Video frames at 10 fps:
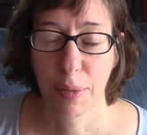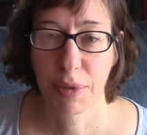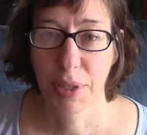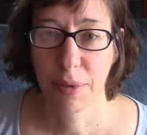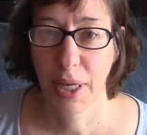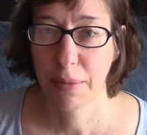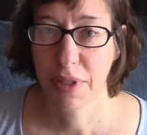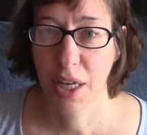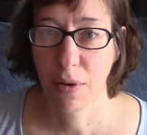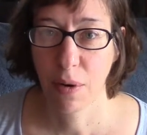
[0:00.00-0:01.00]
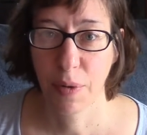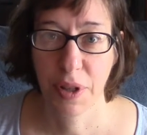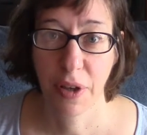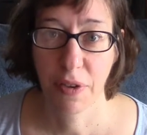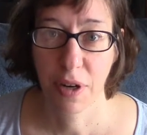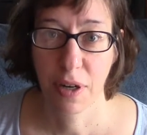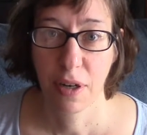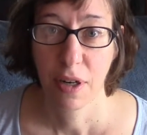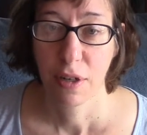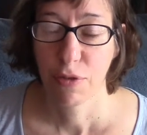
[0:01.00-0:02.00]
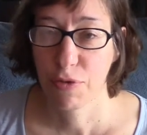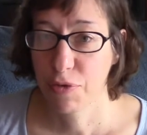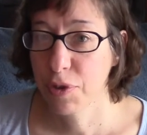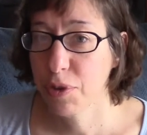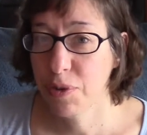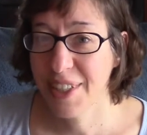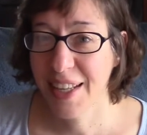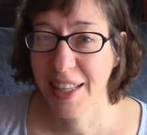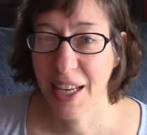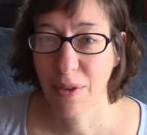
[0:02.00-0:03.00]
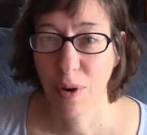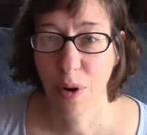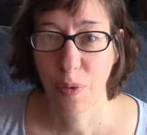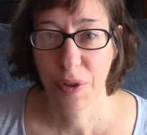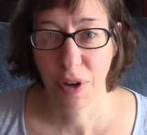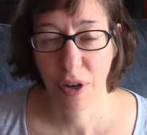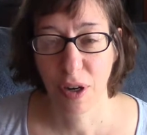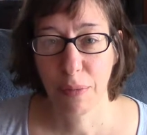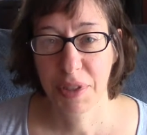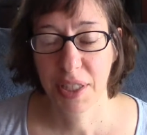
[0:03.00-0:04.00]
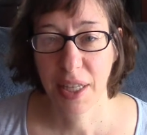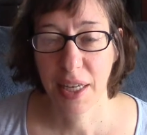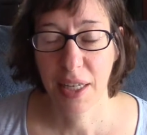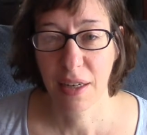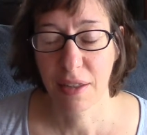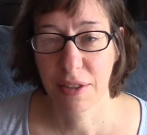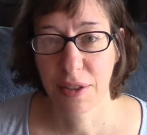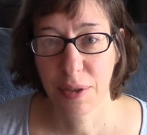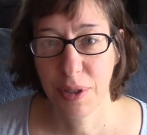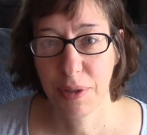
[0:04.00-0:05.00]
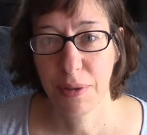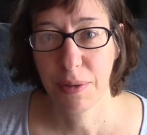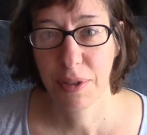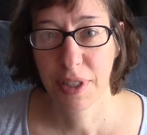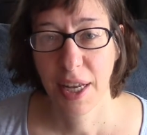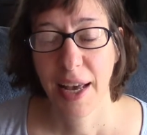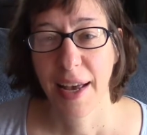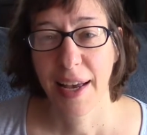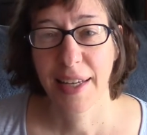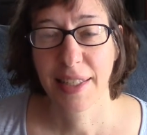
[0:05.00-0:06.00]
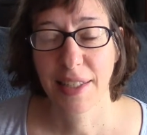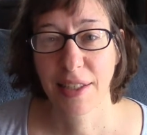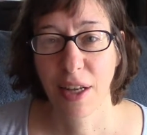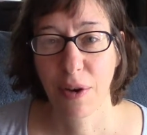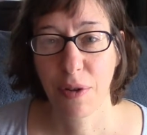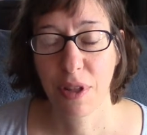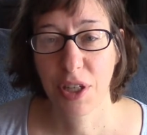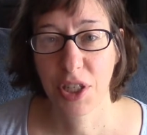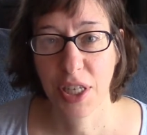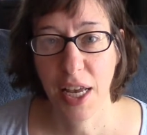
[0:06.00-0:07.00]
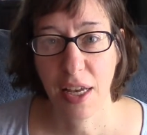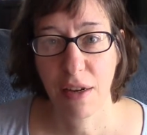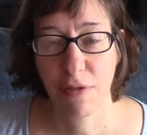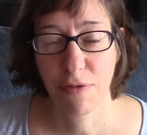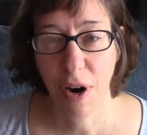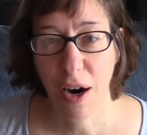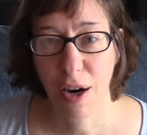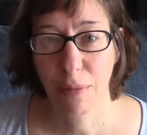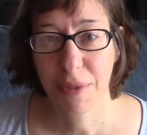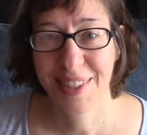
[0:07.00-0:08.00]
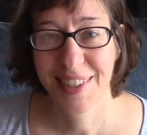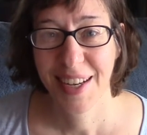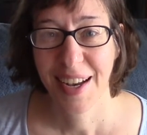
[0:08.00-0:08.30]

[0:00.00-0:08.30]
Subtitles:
sometimes they grow it with other fruit, and they grow it with herbs that they can also use. And so the shade farms